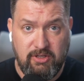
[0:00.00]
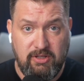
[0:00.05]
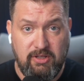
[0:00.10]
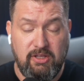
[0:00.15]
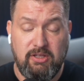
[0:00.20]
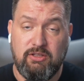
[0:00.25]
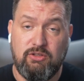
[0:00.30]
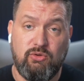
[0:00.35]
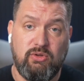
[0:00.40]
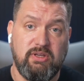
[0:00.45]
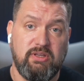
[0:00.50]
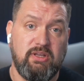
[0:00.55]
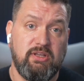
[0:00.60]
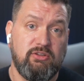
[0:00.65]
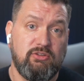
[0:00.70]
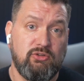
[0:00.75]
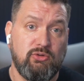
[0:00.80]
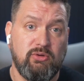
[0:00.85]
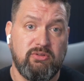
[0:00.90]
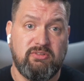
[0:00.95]
You get
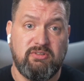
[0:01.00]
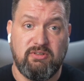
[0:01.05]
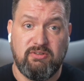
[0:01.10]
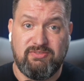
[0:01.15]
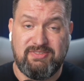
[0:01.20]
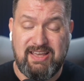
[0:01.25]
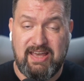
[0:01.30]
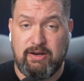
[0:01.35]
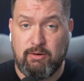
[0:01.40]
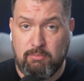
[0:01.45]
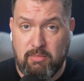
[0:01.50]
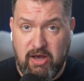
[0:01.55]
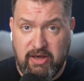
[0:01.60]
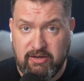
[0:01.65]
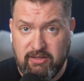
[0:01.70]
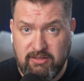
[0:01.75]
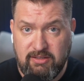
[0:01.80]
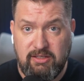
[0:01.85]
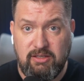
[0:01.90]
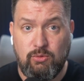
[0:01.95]
intuitive data
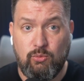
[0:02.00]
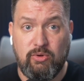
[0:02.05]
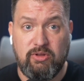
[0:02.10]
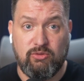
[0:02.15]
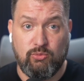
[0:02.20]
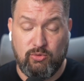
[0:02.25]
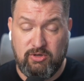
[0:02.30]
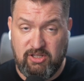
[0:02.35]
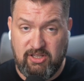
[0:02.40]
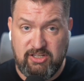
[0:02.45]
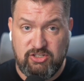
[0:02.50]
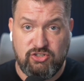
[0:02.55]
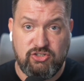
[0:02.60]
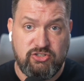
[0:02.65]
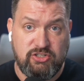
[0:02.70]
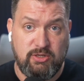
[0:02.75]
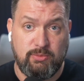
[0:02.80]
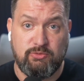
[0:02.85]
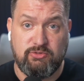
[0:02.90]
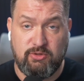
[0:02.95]
modeling with
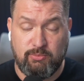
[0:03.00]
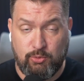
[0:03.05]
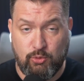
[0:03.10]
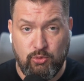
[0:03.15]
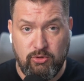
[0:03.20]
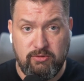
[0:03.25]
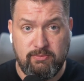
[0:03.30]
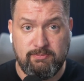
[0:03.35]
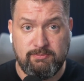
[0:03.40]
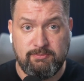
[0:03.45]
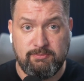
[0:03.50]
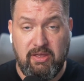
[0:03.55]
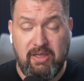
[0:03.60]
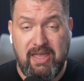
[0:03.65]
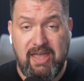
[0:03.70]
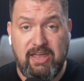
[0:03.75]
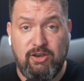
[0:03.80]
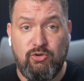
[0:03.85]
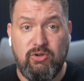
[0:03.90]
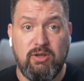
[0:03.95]
relationship support.
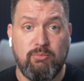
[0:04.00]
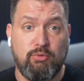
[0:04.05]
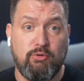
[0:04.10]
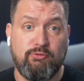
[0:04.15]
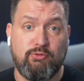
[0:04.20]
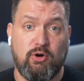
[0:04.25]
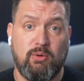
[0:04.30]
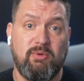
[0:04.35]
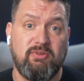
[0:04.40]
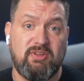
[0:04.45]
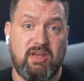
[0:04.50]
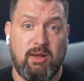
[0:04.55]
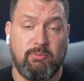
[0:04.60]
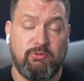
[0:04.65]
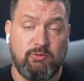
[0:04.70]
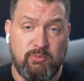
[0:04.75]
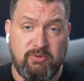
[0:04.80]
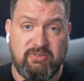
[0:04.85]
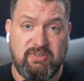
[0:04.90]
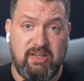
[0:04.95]
And you get performance
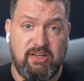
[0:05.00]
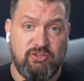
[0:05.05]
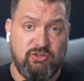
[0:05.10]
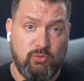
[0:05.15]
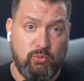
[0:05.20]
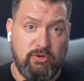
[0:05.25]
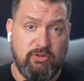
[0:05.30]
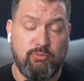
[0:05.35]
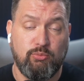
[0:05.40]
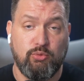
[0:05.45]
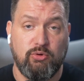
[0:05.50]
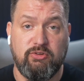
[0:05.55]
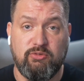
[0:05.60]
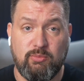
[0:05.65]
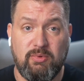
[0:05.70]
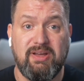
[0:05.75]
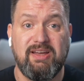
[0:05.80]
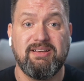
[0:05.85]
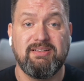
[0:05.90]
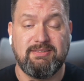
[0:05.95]
optimization with
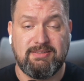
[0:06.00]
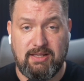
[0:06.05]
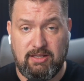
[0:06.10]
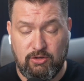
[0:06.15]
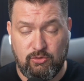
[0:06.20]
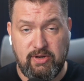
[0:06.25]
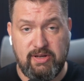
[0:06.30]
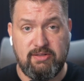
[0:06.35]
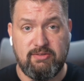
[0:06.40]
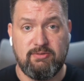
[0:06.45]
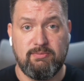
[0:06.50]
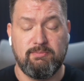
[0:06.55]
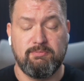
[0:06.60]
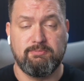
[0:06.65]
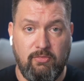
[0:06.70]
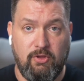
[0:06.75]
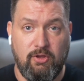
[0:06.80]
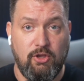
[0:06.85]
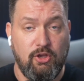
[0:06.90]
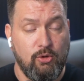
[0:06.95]
Prisma Accelerate.
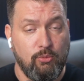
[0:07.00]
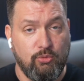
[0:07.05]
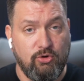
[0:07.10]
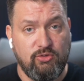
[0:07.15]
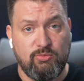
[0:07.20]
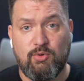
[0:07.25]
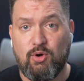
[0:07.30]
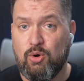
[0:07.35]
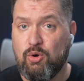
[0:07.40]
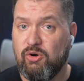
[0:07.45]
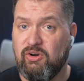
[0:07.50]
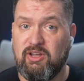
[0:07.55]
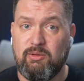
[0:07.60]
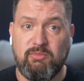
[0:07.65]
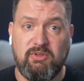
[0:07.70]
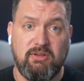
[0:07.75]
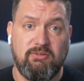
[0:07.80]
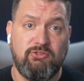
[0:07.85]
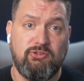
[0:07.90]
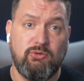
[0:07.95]
Prisma ORM
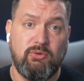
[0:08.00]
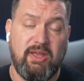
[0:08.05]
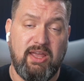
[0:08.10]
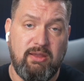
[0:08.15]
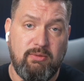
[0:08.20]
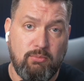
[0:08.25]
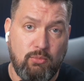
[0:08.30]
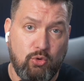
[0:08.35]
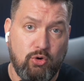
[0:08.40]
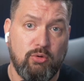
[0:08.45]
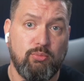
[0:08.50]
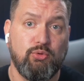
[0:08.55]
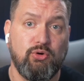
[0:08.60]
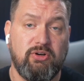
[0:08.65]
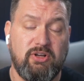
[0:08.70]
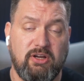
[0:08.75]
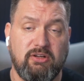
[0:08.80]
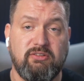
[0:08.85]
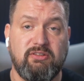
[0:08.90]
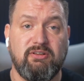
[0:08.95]
gives you a more
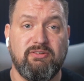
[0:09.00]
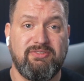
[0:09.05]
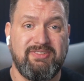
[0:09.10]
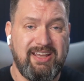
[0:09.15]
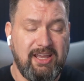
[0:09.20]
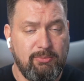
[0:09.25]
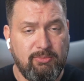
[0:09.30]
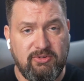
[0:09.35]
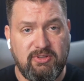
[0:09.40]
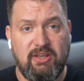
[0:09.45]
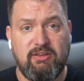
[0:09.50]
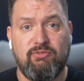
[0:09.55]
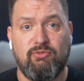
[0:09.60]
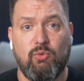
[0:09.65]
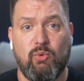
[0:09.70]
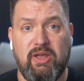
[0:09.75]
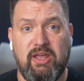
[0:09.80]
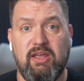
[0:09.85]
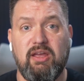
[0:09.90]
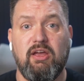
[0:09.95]
productive, type-safe
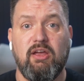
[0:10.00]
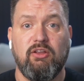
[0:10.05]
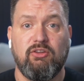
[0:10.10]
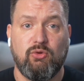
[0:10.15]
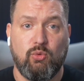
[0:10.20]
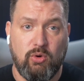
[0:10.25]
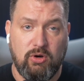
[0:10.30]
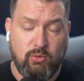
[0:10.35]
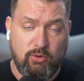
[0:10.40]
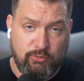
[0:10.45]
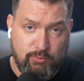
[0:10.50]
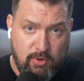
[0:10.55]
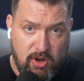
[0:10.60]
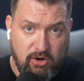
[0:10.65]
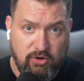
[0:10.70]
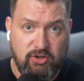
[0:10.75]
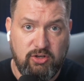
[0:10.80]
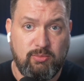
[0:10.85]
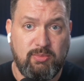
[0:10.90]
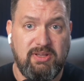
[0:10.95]
way to work with
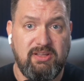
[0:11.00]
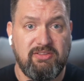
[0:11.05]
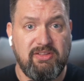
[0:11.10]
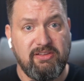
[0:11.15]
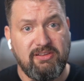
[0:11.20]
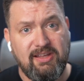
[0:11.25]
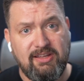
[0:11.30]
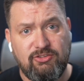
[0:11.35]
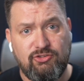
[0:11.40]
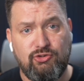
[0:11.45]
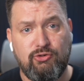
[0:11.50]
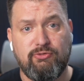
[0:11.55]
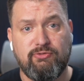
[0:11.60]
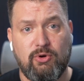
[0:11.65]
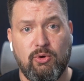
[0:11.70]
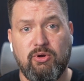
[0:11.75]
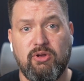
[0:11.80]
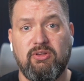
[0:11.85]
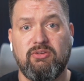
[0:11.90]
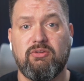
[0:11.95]
MongoDB that lets you
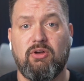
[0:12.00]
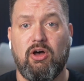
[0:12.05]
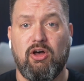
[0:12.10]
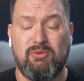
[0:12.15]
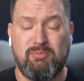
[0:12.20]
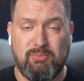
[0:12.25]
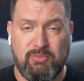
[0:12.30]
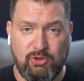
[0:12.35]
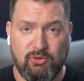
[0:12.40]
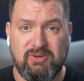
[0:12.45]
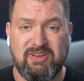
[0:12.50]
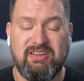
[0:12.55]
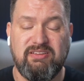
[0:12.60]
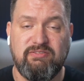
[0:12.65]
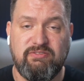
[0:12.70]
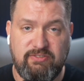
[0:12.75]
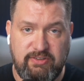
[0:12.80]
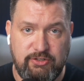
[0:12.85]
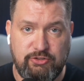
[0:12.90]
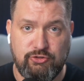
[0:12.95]
focus on building
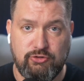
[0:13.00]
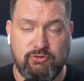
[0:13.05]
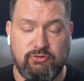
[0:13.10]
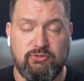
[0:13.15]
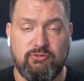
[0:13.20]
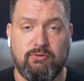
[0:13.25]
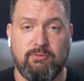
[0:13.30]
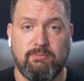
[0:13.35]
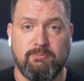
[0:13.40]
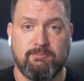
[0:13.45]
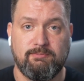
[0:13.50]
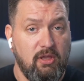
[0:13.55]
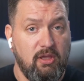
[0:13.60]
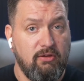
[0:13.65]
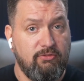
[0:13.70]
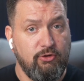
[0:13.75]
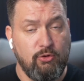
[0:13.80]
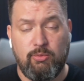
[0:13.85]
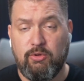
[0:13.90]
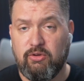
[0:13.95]
features. If
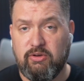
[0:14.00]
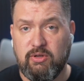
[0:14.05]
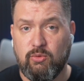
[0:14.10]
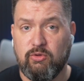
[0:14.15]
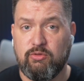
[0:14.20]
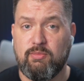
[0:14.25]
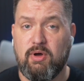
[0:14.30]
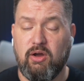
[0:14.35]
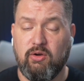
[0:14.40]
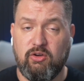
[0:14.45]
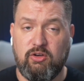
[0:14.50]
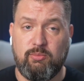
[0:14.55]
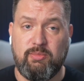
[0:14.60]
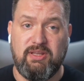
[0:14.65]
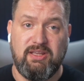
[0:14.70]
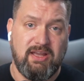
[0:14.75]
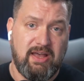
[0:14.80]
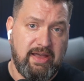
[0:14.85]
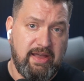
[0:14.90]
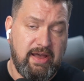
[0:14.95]
you're building with
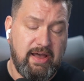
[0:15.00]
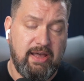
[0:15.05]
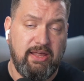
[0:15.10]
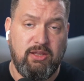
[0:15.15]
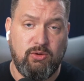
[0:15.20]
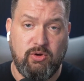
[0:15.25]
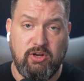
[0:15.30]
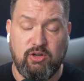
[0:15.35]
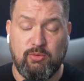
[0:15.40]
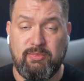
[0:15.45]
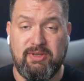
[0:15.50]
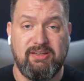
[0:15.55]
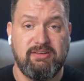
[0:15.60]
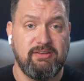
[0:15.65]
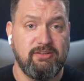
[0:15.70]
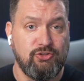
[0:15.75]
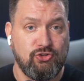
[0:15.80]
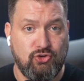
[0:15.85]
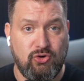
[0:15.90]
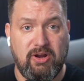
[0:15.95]
MongoDB, I highly recommend
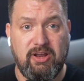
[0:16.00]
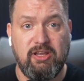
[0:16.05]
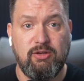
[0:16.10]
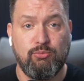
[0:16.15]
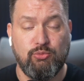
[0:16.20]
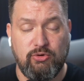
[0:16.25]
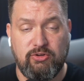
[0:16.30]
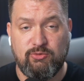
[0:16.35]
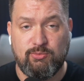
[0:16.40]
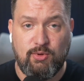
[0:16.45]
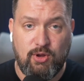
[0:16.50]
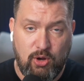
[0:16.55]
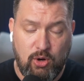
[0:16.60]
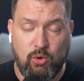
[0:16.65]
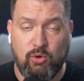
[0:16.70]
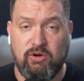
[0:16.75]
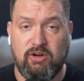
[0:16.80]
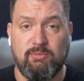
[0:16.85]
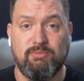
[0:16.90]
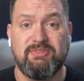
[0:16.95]
trying Prisma
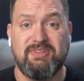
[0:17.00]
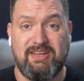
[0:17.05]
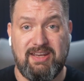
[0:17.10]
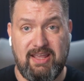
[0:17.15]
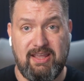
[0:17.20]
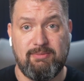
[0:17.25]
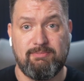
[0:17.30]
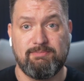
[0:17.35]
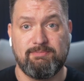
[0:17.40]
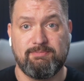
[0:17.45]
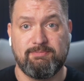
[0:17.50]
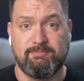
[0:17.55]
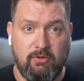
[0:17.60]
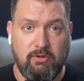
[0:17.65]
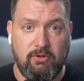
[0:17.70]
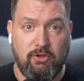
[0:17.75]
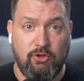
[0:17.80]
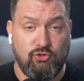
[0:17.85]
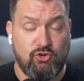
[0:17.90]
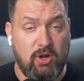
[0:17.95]
ORM today.
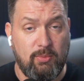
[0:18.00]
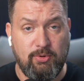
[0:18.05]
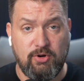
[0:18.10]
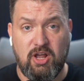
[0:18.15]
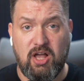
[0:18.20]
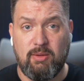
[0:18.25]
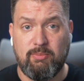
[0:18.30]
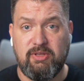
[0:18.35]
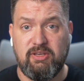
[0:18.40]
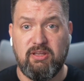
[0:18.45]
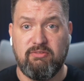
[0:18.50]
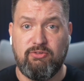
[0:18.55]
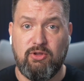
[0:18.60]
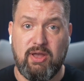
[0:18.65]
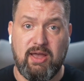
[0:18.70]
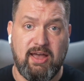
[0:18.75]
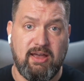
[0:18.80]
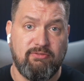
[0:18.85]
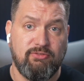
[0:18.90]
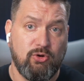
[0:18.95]
Drop a comment if you
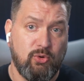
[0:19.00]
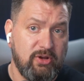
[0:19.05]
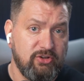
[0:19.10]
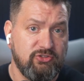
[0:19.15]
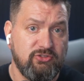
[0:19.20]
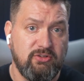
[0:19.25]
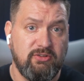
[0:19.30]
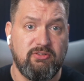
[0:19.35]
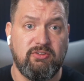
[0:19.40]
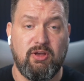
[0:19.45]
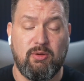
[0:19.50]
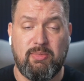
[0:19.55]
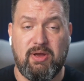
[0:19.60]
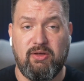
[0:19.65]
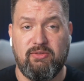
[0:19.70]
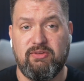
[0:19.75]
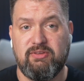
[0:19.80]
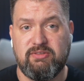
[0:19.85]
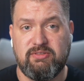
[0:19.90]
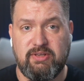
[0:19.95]
have questions about
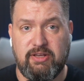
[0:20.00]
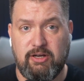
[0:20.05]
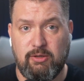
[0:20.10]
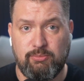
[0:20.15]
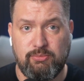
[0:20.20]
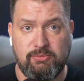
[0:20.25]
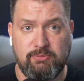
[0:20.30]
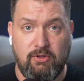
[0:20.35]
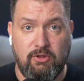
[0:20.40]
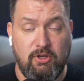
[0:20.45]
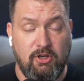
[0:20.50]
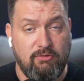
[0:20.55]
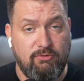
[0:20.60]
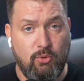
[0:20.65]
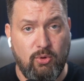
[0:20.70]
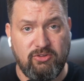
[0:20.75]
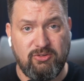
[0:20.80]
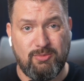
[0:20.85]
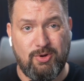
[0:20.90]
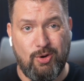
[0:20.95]
this setup. Now, if you
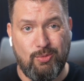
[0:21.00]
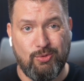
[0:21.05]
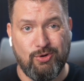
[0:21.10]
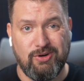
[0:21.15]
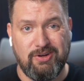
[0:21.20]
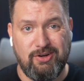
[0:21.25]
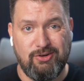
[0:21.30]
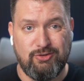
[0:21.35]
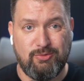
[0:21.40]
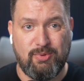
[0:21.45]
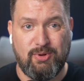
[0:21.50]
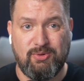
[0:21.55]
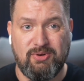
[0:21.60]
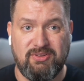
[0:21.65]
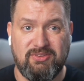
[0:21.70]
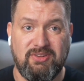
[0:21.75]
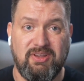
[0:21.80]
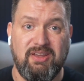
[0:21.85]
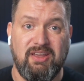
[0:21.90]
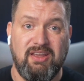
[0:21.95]
want some homework, here's a
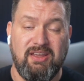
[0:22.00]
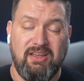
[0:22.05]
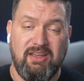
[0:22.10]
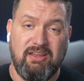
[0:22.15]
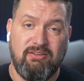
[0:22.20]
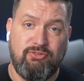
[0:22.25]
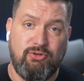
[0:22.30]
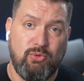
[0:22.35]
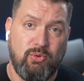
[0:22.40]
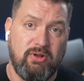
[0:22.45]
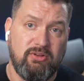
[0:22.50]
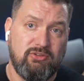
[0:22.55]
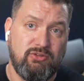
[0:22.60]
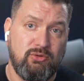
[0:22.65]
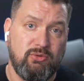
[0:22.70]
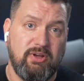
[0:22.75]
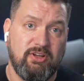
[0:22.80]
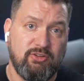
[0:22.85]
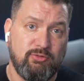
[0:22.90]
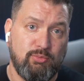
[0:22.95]
bonus. If you want to
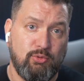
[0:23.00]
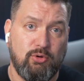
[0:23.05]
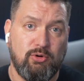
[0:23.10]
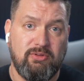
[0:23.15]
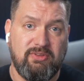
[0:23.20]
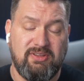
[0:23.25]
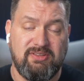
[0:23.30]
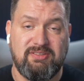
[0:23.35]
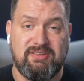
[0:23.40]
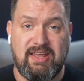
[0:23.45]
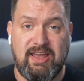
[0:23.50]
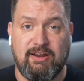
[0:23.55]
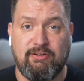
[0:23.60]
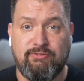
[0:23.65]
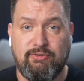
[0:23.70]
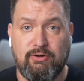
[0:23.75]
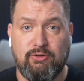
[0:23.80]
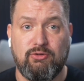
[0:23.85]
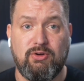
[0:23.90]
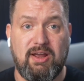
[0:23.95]
explore this stack
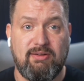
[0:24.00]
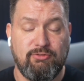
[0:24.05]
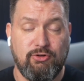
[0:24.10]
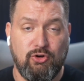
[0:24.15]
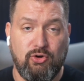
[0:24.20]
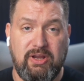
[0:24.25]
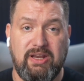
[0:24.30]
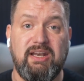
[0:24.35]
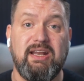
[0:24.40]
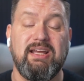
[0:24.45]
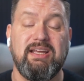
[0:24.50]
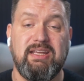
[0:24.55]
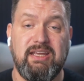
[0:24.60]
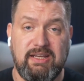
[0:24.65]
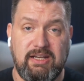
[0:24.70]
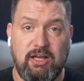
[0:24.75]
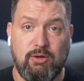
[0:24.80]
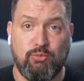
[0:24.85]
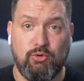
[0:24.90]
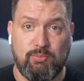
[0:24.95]
further, I've created a
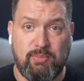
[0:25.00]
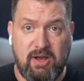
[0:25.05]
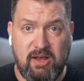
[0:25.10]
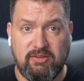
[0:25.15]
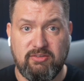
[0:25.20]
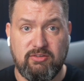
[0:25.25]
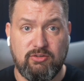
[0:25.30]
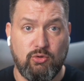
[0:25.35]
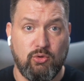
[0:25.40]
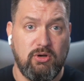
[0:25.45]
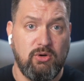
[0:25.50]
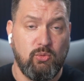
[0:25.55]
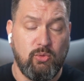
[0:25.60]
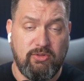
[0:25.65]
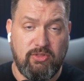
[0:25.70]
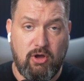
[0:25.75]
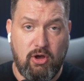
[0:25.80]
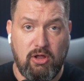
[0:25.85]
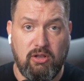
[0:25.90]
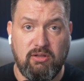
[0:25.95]
GitHub repository with
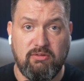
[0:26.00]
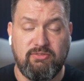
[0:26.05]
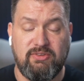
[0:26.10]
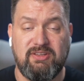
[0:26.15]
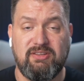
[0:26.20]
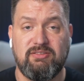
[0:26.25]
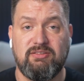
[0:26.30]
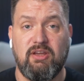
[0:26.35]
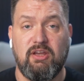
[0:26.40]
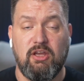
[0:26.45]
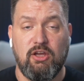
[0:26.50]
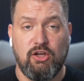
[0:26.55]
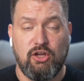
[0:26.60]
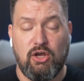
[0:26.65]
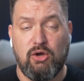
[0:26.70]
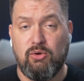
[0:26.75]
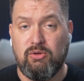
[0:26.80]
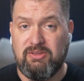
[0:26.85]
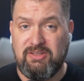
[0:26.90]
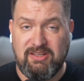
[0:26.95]
all of this
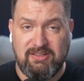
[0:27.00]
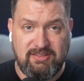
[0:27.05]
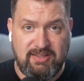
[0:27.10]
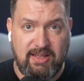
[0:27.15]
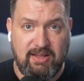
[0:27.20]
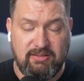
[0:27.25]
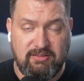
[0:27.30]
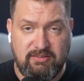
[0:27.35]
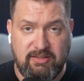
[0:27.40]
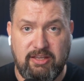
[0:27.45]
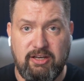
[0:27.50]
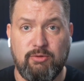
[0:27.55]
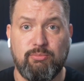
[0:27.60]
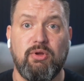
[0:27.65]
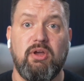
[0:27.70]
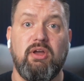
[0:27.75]
code, the exact setup.